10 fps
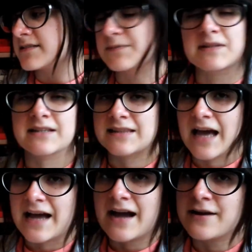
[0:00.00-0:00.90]
Something like
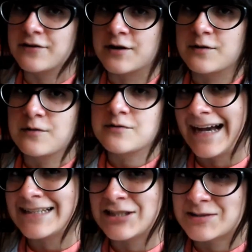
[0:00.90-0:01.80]
that. I don't know.
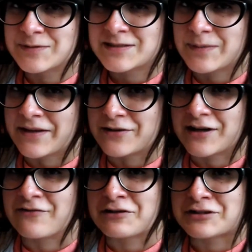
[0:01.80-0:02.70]
I judge books by their
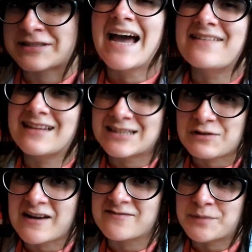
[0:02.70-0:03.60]
covers, and that's
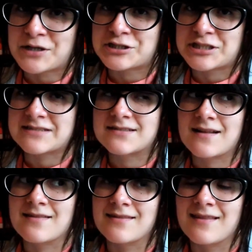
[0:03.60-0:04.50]
why I've purchased
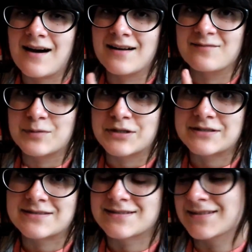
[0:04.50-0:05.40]
a lot of
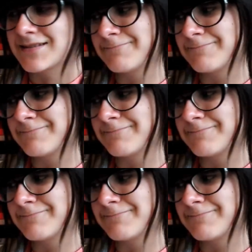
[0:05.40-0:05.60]
books.